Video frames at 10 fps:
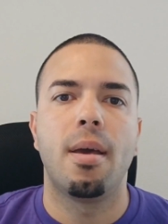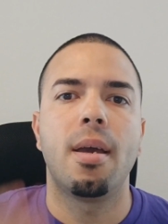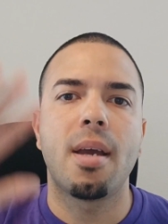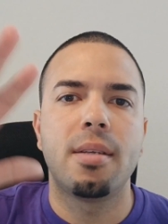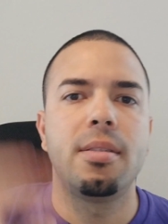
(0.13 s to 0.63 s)

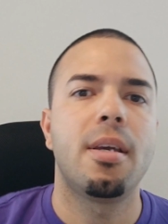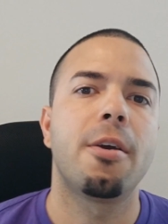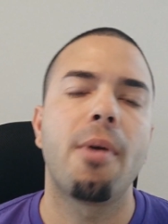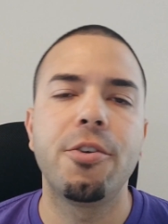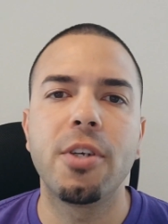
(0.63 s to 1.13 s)
Hey guys, it's
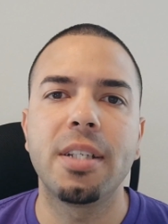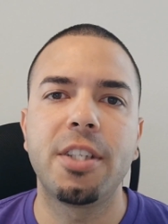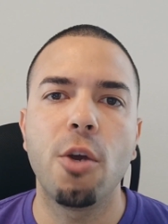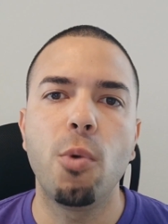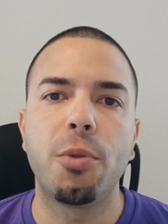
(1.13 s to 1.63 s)
Eric Rodriguez
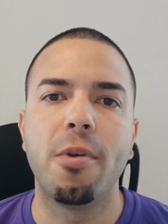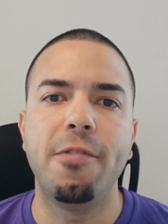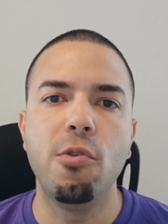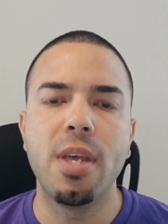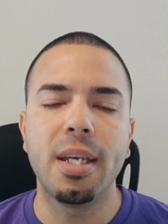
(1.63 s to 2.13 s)
here with
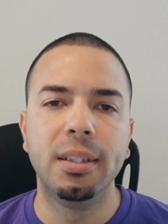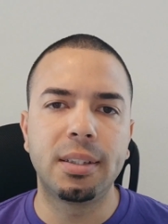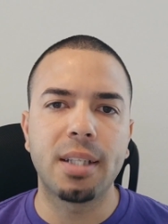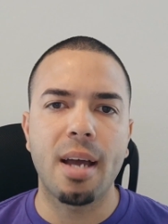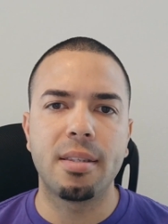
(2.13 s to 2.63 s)

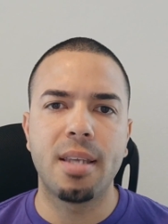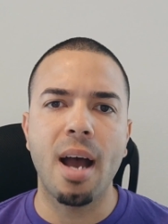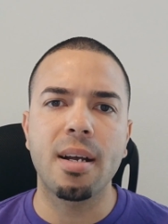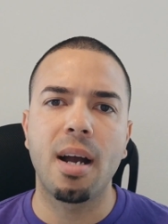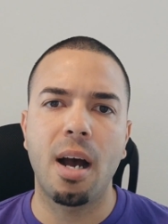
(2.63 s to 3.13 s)

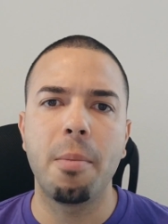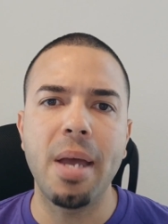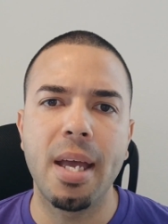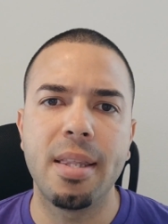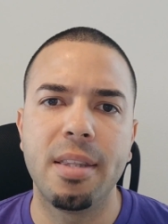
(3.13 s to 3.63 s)
ReviewTheInside.com
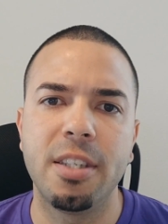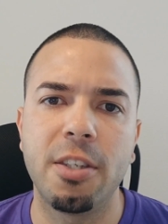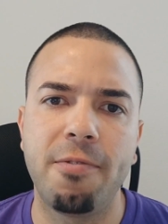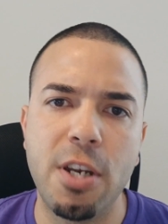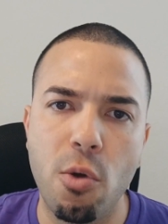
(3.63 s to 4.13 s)
and this
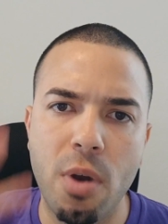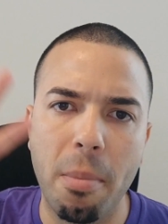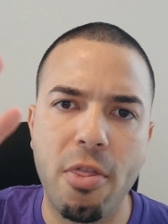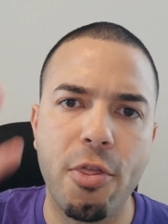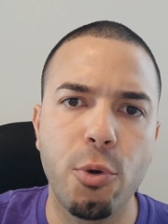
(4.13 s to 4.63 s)
is video
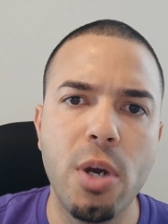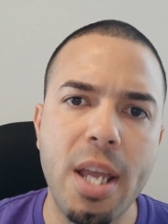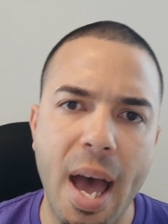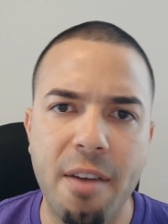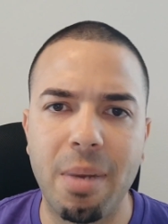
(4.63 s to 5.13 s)
number
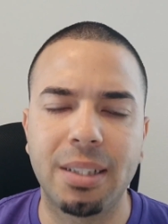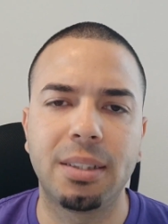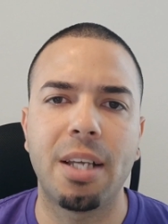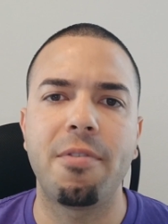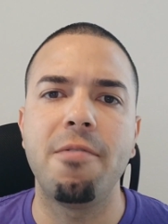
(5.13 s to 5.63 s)
three out of my
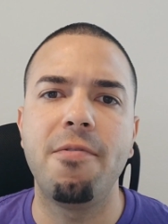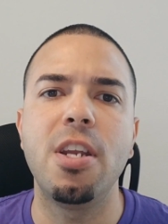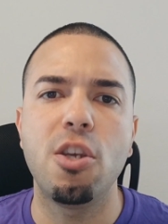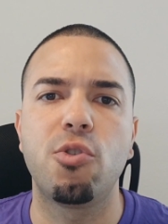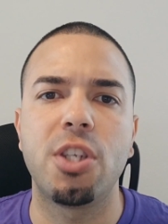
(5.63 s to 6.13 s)
seven
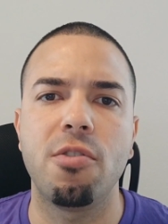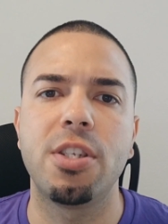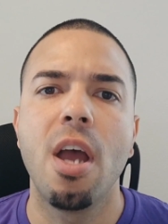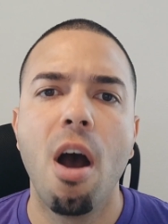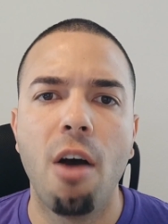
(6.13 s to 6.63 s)
video
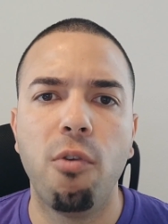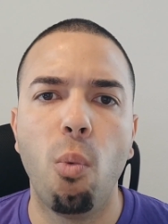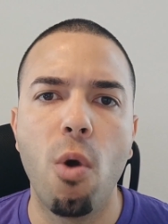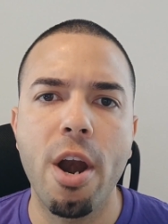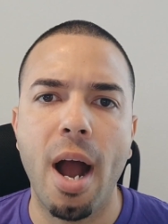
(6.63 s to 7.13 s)
series
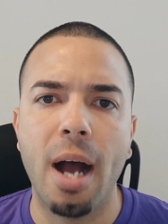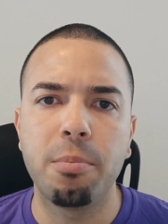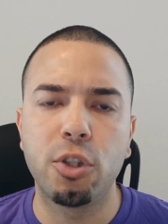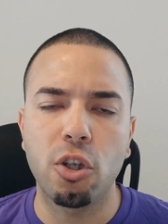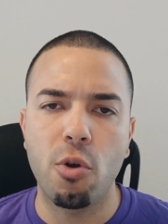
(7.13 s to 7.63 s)
of where
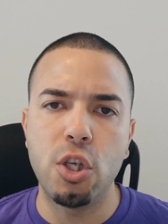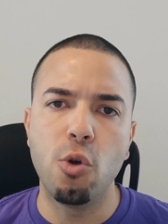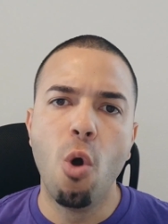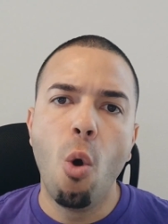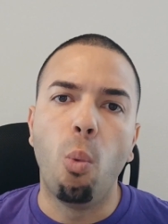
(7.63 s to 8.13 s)
I'm showing
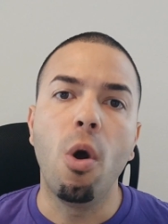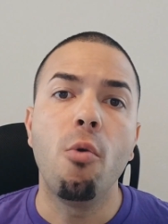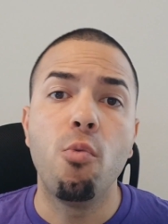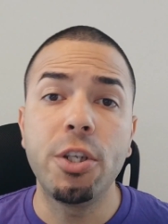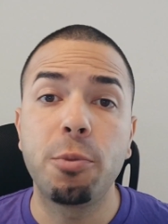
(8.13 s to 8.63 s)
you
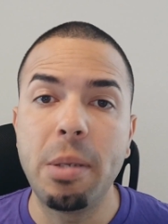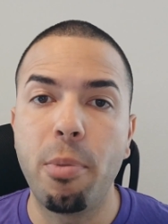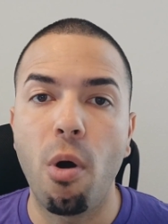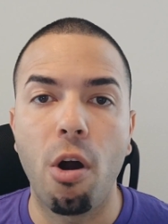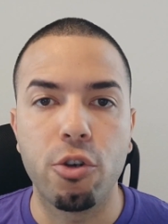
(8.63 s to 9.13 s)
what rich
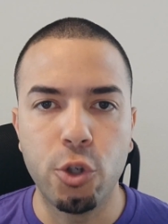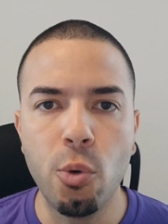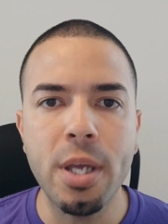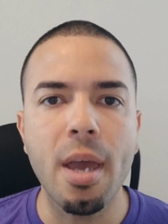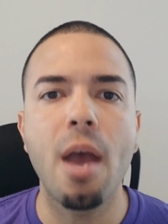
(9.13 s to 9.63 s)
people are
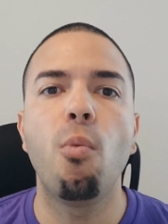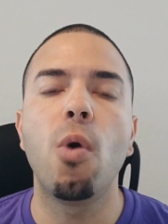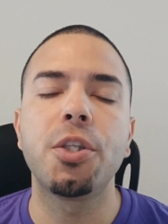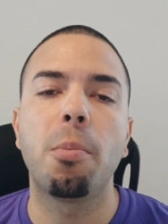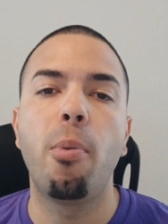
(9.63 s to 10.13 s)
doing and
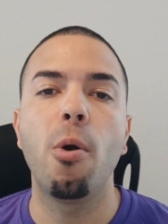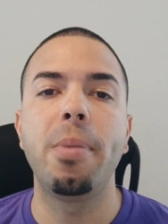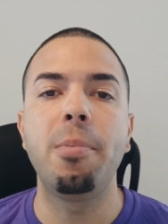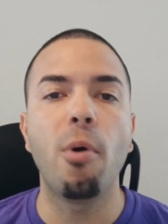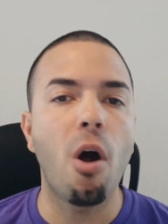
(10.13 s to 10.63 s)
what the poor
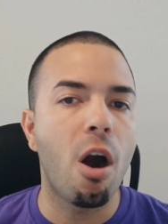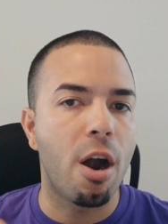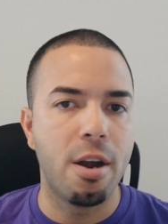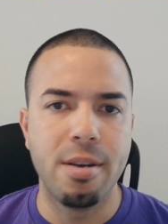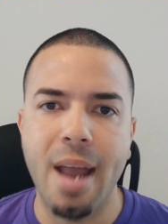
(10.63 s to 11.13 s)
people
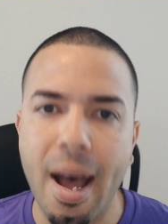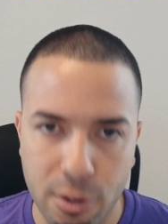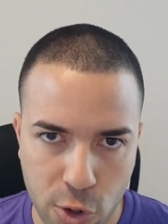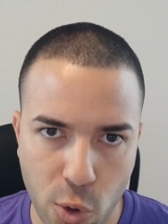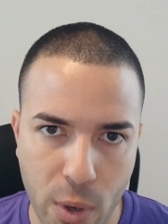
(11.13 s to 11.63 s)
are
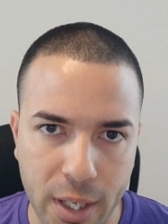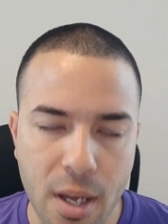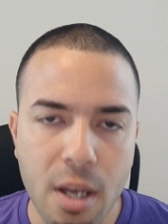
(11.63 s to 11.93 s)
not doing.